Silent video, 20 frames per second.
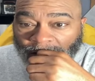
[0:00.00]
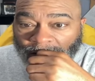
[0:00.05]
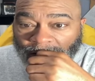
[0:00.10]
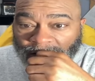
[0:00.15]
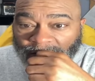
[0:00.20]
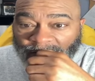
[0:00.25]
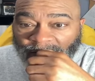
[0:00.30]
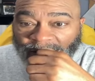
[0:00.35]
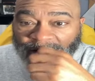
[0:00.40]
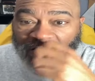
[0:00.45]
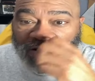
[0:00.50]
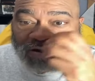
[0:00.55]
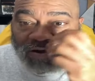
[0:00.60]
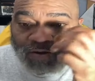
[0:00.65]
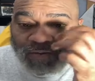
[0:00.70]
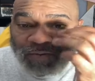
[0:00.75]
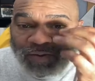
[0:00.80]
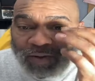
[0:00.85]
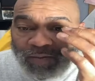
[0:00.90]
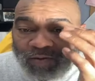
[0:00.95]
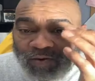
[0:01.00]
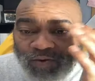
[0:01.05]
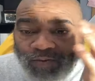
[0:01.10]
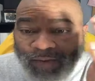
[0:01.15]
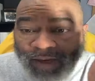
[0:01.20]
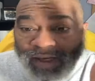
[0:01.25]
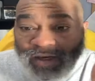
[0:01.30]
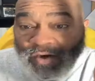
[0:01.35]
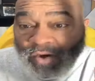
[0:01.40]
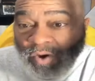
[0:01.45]
especially those people who
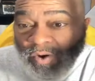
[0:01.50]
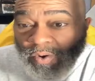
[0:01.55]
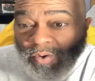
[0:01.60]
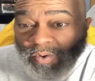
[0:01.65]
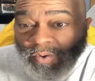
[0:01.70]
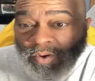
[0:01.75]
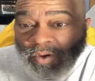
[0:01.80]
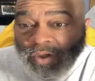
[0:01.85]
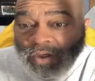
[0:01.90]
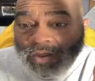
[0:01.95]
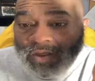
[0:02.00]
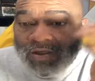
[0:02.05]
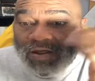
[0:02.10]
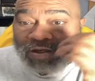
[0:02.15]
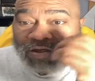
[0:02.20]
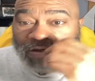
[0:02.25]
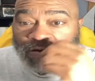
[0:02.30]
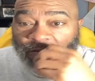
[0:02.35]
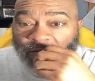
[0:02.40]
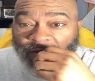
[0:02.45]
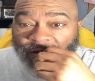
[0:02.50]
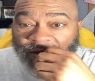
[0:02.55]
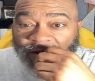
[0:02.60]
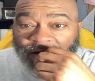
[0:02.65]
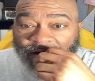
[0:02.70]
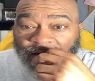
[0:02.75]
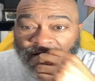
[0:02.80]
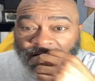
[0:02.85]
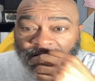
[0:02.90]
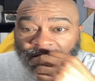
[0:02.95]
may know Sister
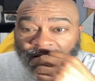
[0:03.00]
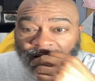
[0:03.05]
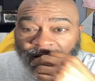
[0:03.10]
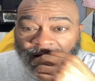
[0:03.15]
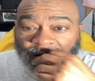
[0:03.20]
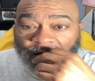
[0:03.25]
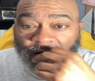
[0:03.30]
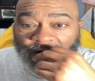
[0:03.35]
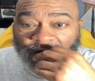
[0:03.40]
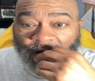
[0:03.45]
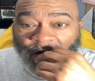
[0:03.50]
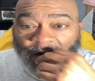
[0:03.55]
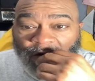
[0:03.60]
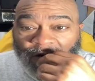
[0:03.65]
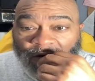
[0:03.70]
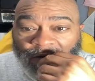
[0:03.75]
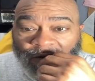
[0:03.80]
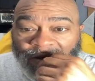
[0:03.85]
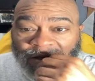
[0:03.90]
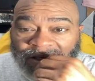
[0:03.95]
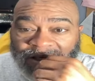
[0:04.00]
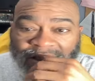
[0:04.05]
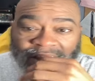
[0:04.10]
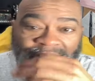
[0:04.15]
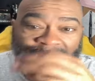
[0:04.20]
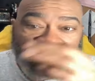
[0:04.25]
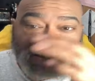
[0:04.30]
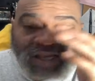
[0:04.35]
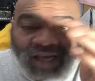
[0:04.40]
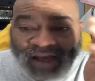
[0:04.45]
Brenda and her daughter. Well, she's
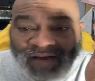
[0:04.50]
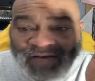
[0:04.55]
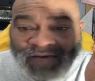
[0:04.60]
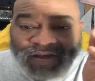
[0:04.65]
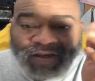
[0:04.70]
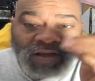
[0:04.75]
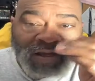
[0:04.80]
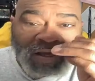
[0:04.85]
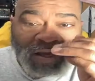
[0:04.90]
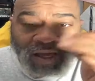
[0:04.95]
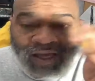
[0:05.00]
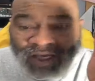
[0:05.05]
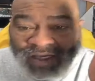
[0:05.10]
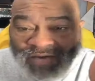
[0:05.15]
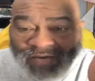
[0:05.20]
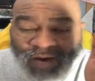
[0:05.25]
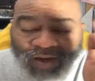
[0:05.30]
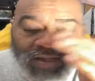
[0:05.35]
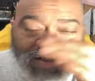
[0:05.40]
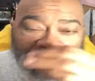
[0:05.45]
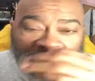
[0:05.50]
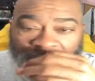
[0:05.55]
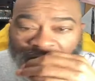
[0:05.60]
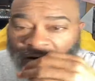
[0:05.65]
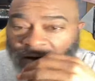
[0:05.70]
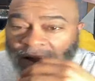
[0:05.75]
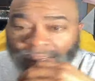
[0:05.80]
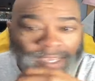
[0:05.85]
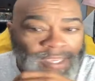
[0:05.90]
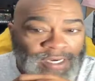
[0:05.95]
just having X, Y, and Z. Sir.
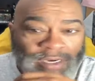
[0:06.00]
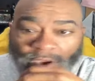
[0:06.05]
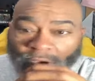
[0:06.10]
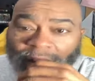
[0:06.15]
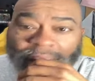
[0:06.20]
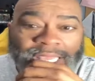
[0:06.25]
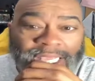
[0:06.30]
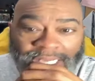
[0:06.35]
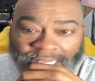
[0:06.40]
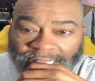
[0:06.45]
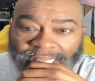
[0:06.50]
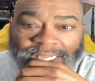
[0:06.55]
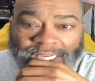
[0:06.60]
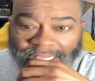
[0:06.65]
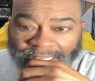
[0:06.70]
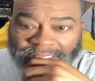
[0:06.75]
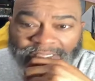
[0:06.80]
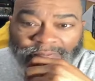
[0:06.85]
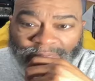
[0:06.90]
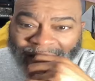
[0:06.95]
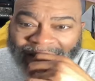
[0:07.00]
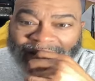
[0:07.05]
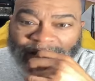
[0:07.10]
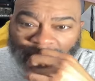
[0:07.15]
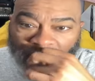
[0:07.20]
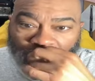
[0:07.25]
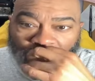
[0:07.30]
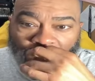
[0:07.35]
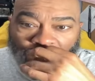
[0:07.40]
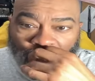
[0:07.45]
No, it, it, it's major.